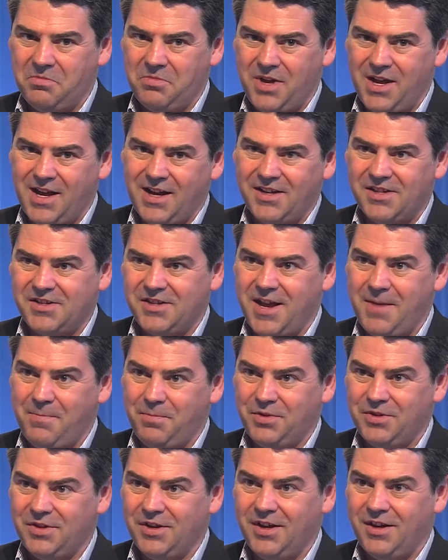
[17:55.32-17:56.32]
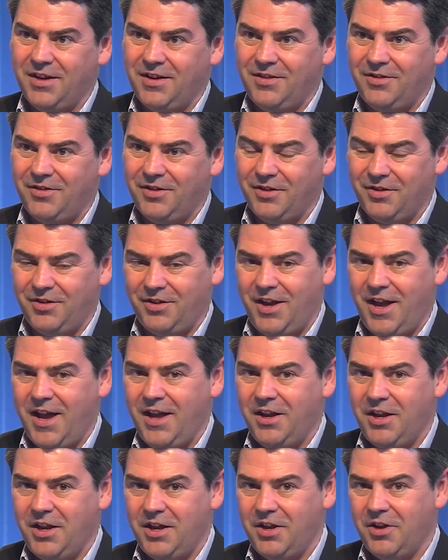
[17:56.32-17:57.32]
accept that
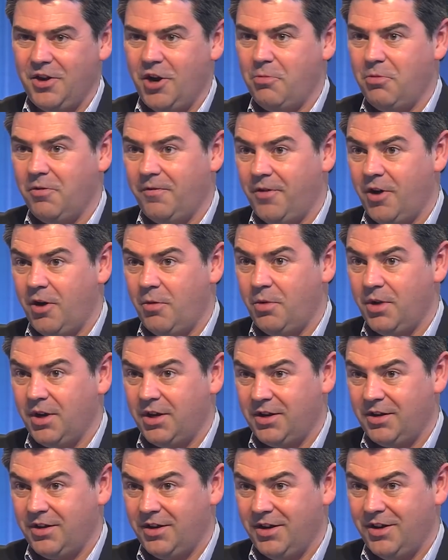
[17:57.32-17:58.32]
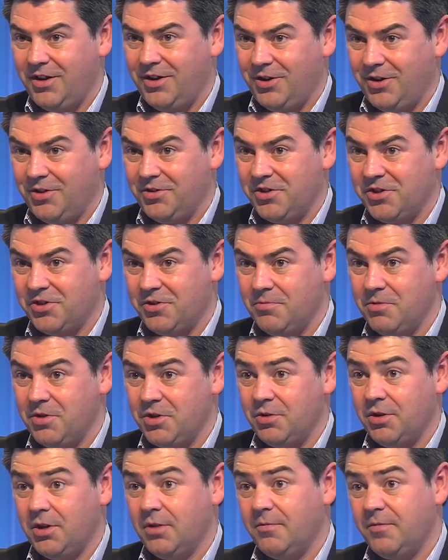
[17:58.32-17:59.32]
any homophobic or
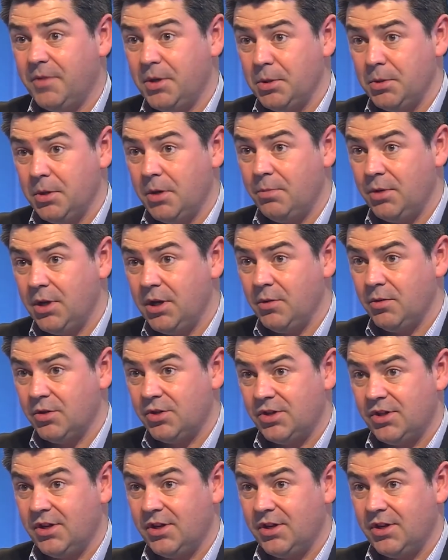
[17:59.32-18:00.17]
discriminatory abuse